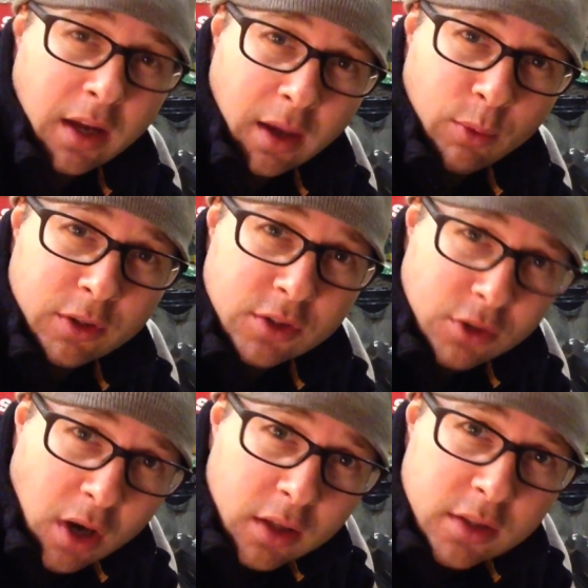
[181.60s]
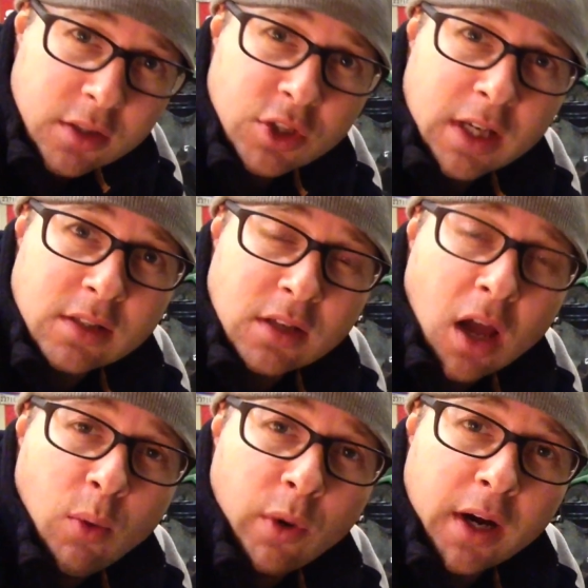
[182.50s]
and I would strongly suggest
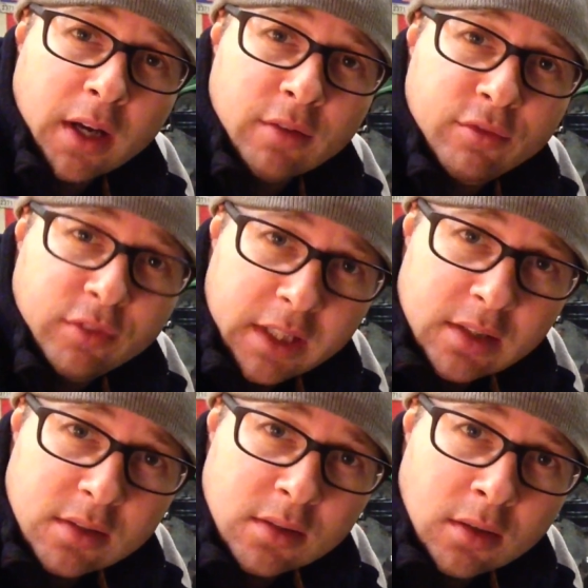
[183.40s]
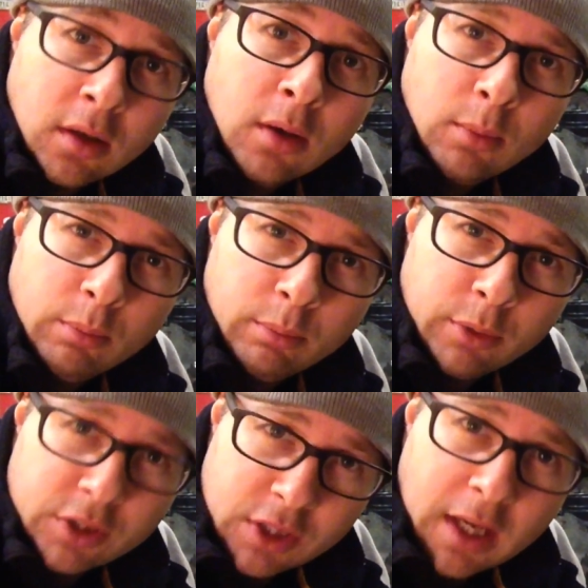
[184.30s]
not wearing a fleece,
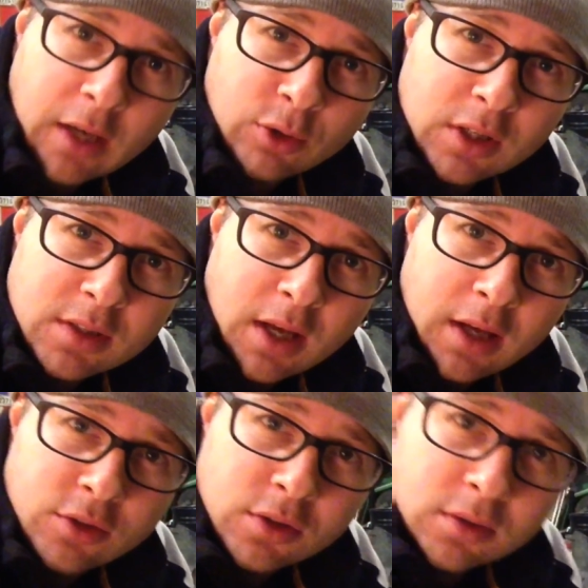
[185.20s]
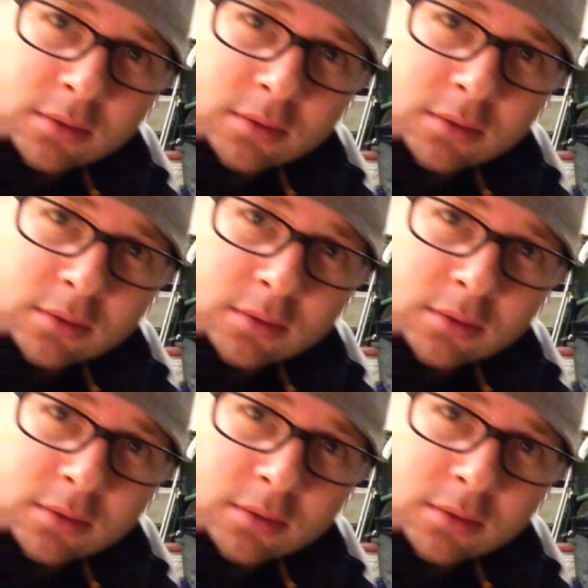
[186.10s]
but check out this edge.